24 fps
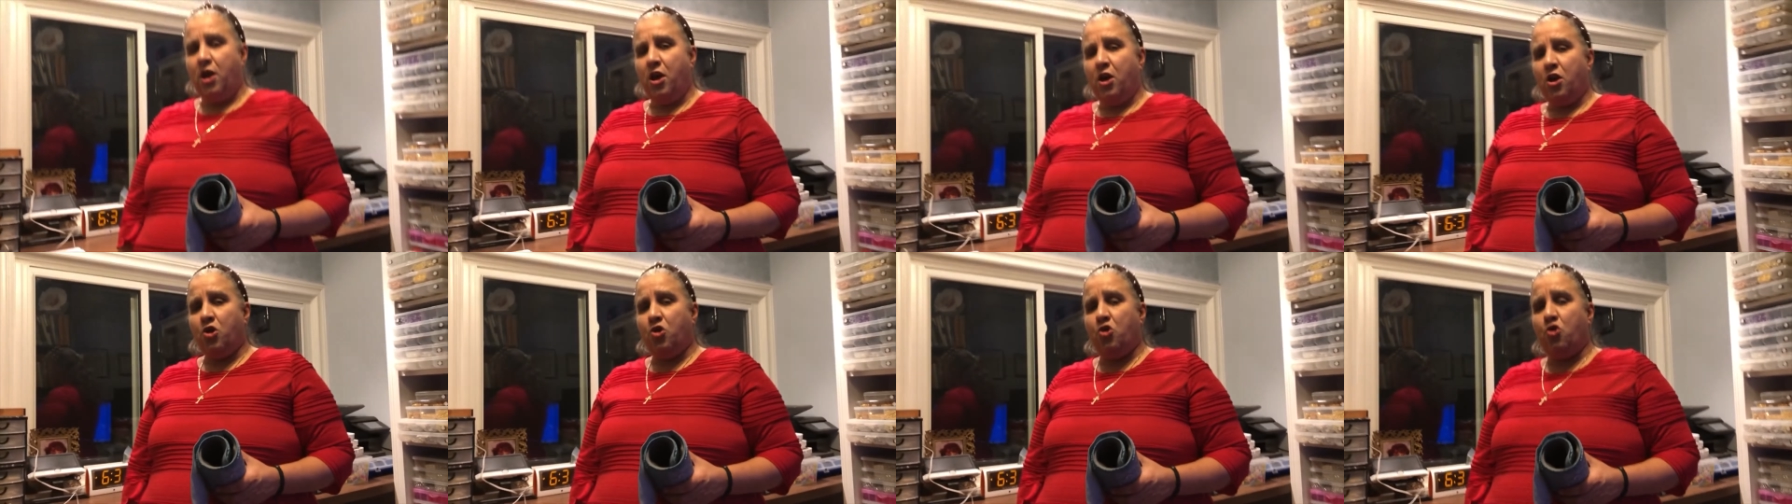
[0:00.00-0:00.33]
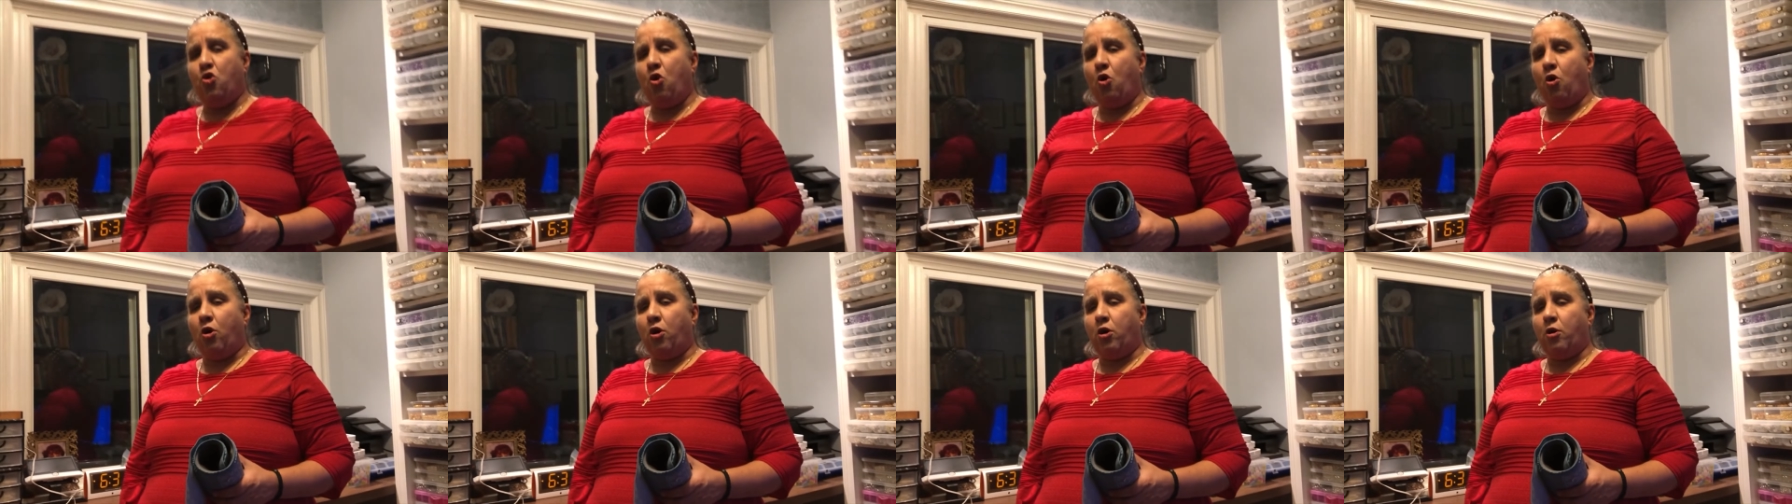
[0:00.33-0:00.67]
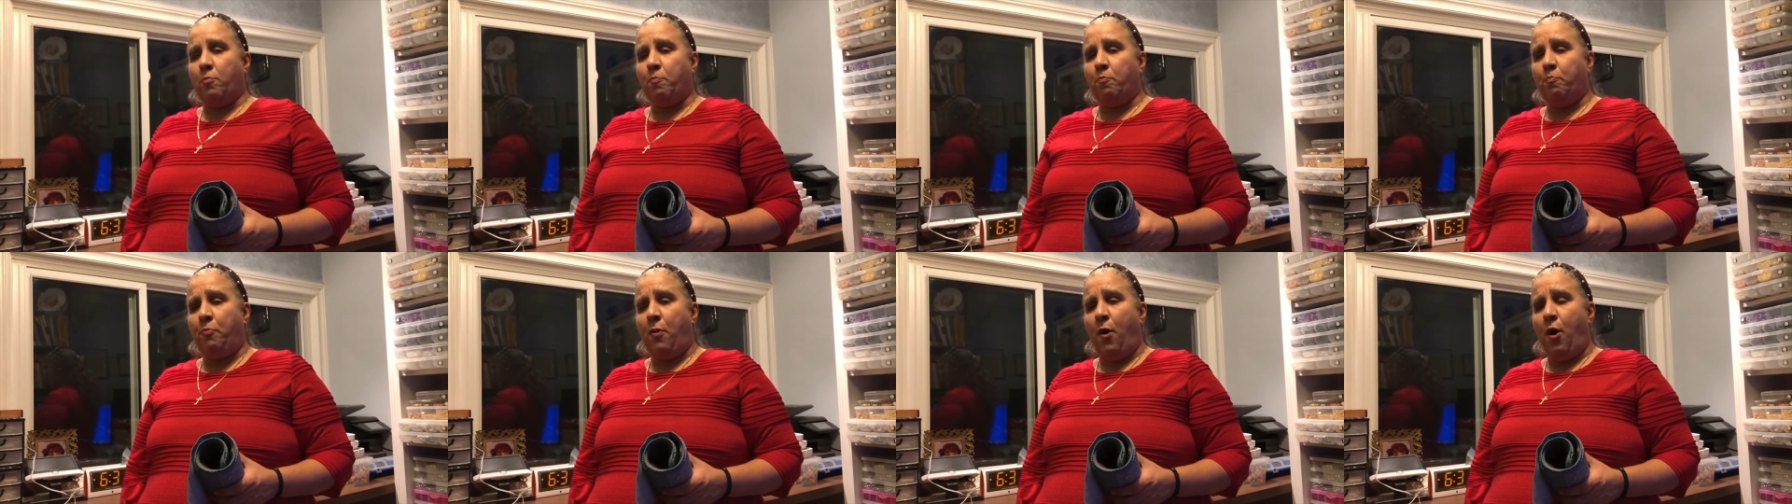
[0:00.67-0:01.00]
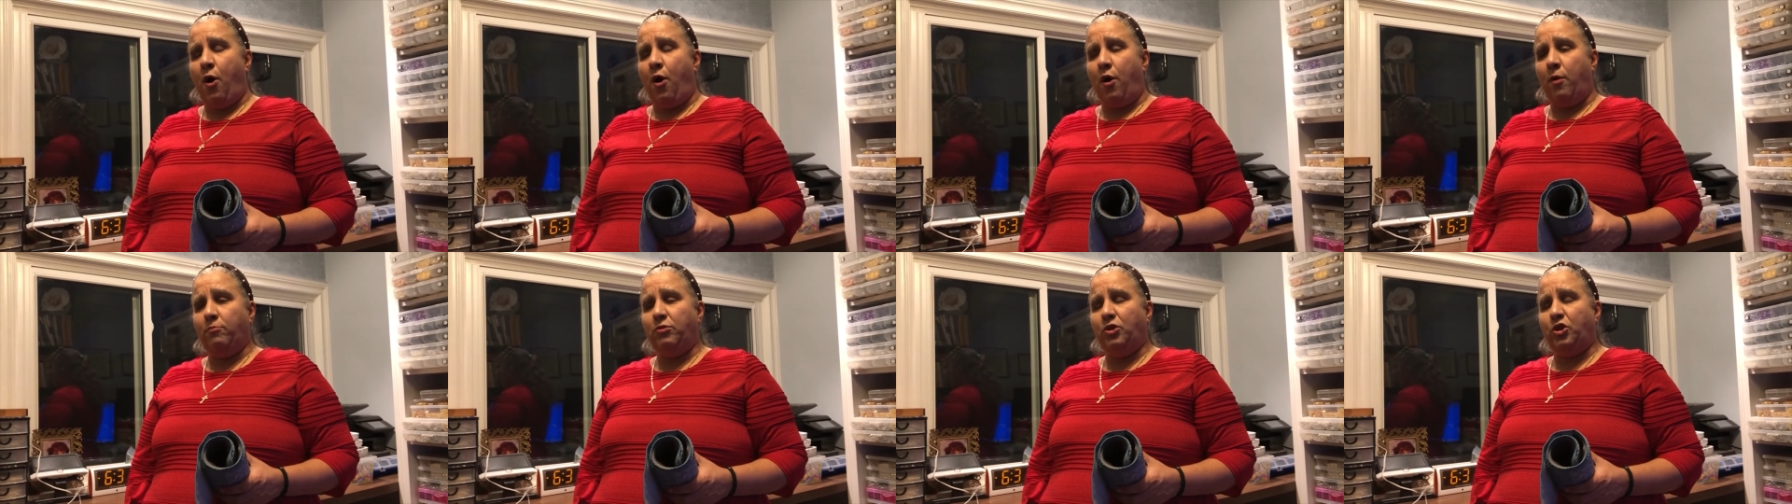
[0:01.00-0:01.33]
your
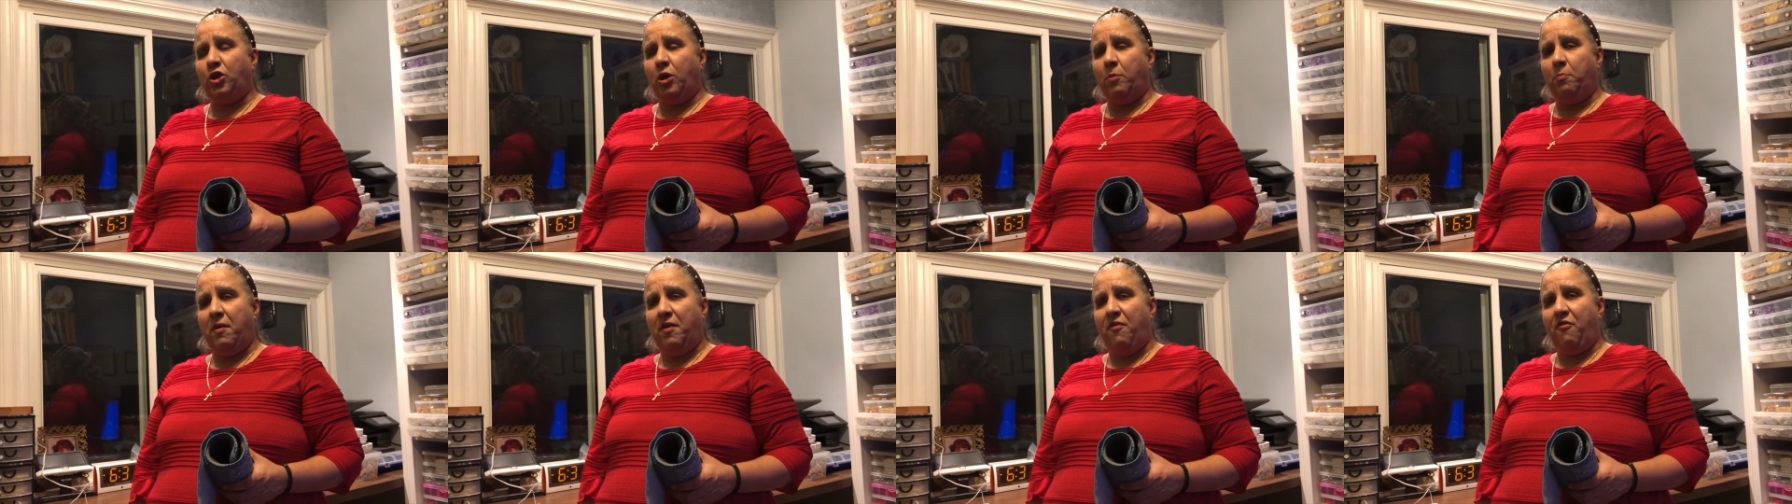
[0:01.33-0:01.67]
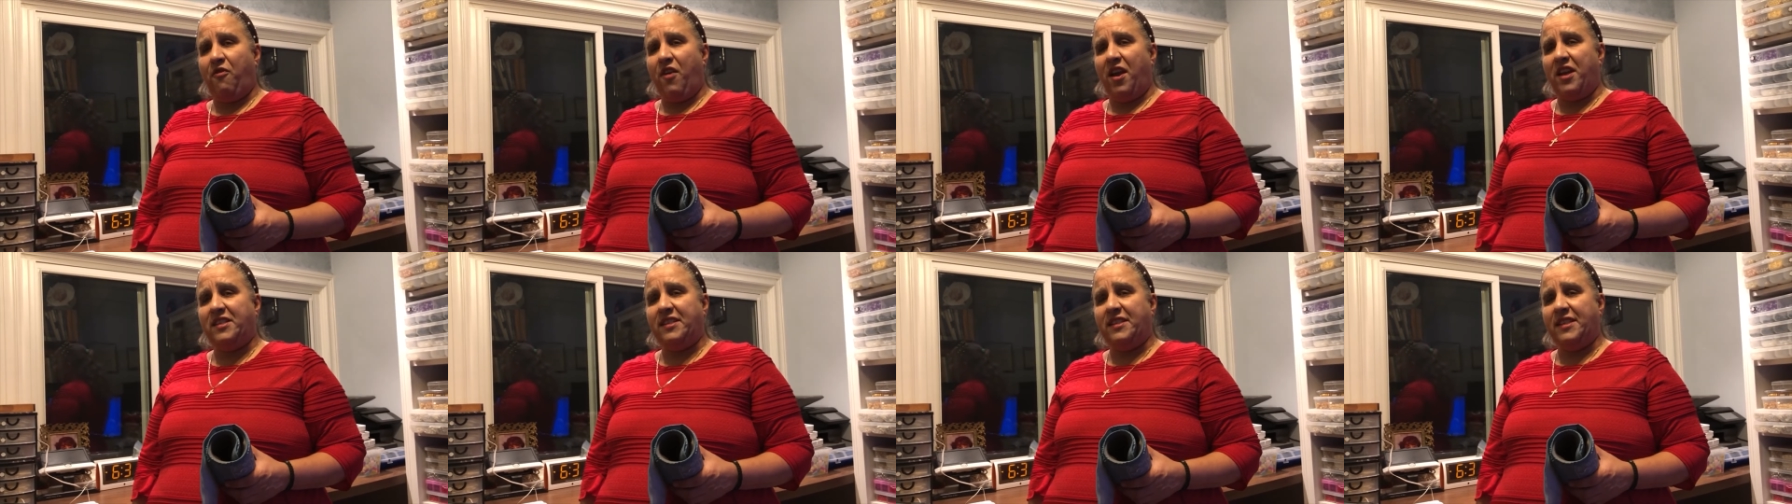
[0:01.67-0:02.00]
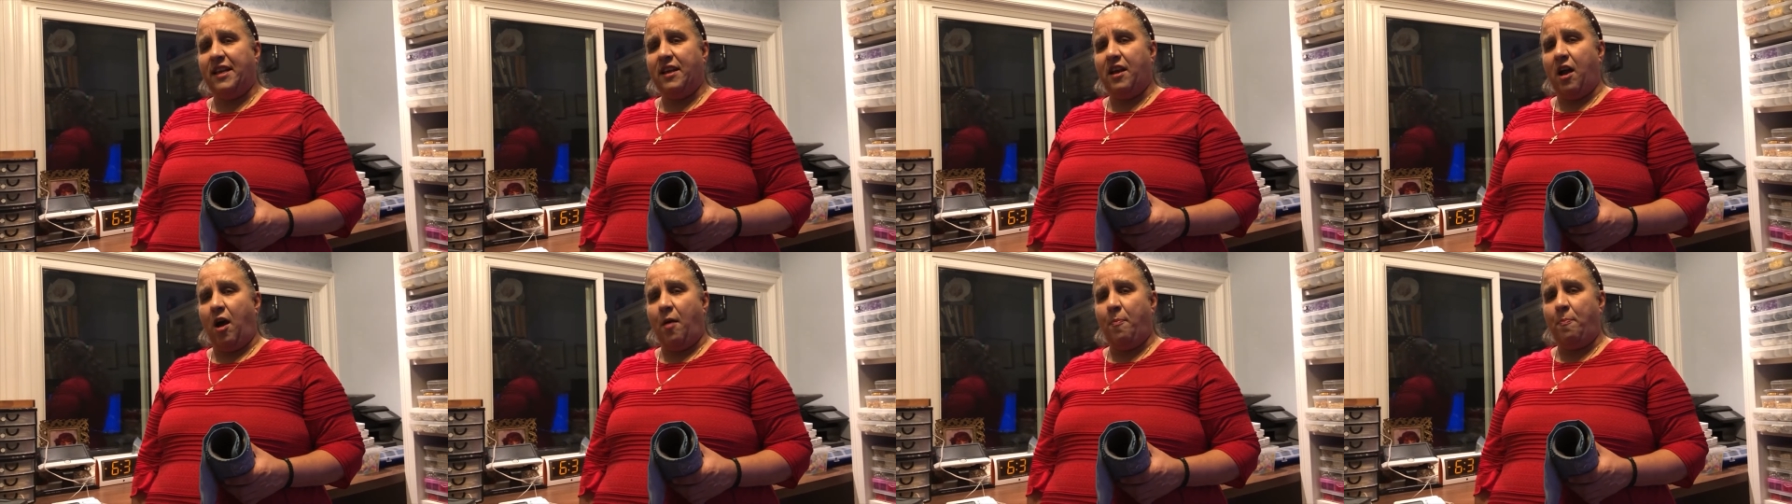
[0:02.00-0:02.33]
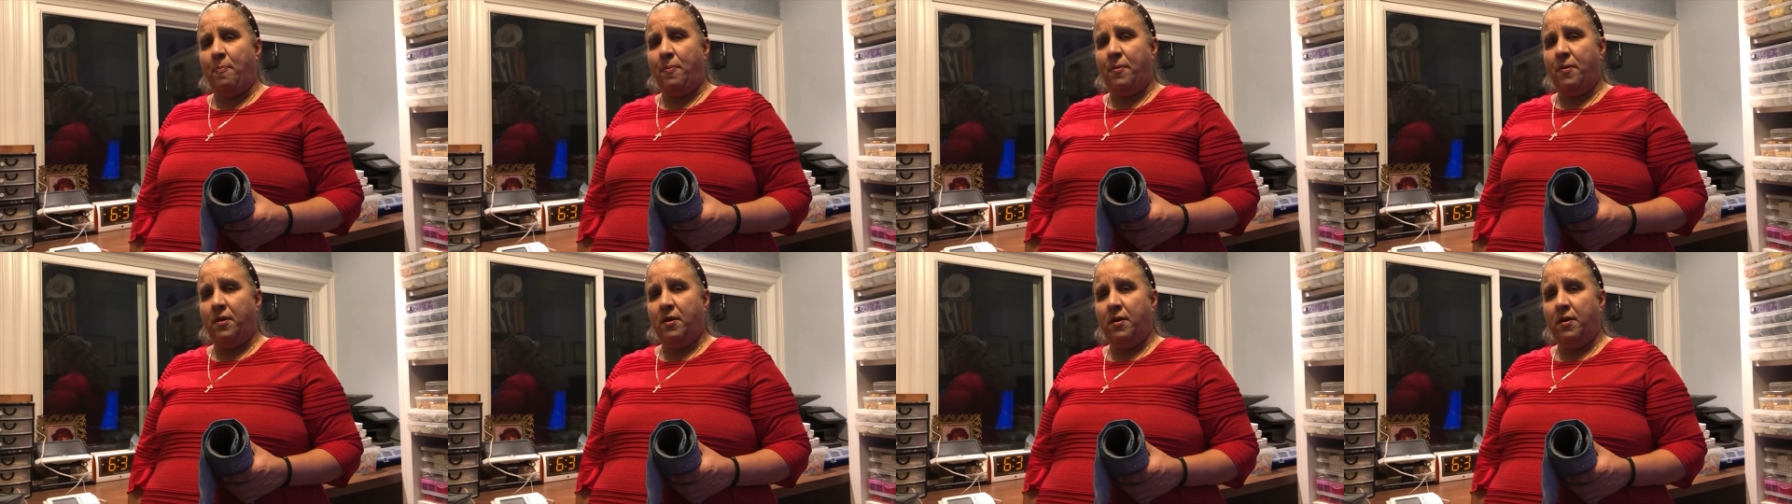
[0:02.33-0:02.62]
palms should be facing up,